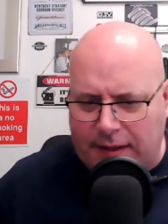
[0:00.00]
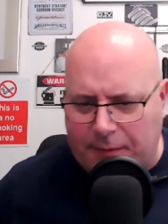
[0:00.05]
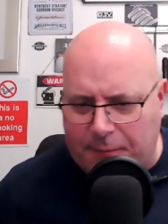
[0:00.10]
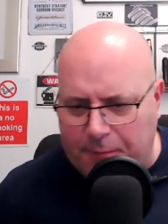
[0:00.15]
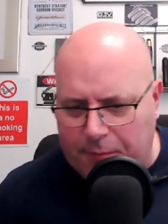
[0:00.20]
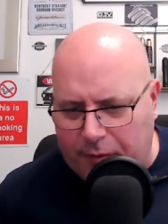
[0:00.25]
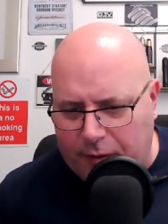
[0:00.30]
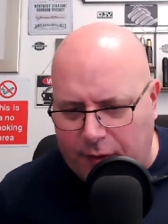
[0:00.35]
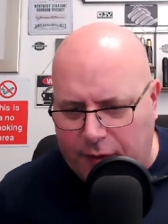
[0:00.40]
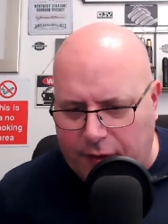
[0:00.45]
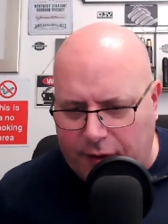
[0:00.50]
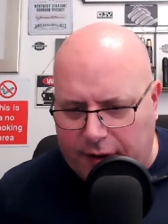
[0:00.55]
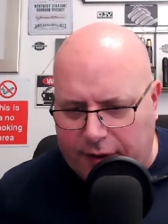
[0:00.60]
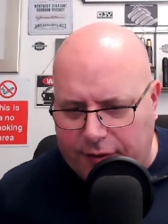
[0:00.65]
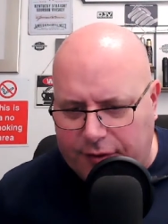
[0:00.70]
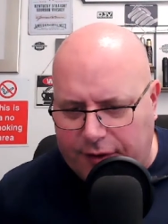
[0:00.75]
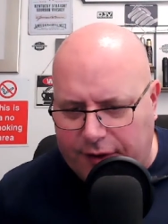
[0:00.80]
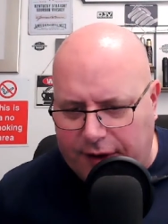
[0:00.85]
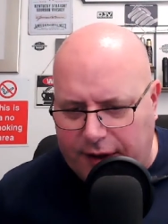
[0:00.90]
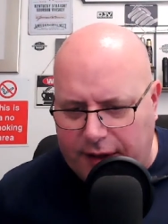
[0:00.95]
Just thought
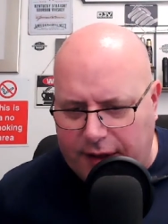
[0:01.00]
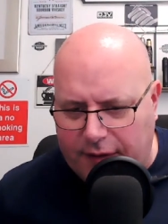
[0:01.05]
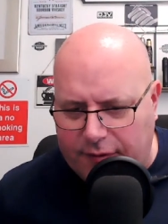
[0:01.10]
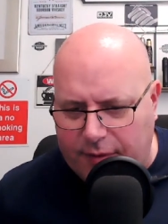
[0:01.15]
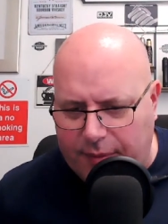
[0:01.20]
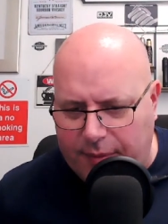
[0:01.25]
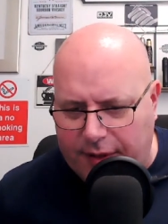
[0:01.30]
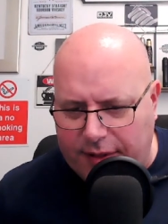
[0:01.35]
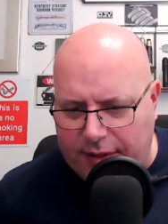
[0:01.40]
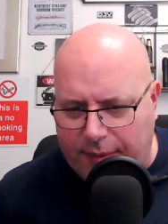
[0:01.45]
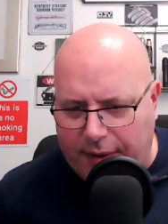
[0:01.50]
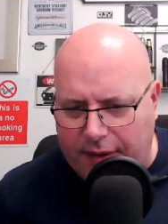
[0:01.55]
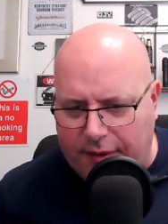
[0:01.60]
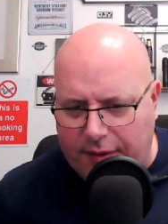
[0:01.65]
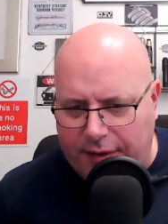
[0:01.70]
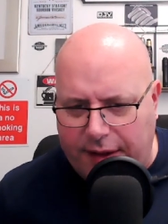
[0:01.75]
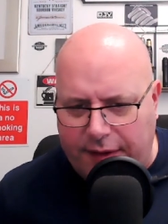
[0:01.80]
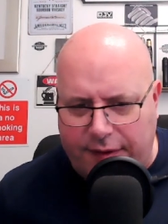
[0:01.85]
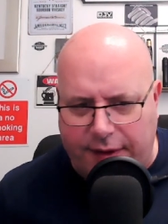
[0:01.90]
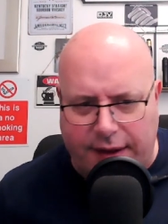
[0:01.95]
I'd have a mess about
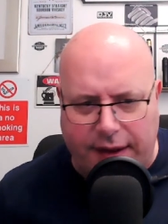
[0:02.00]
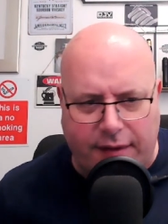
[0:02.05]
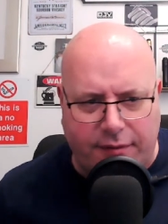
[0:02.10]
on here today.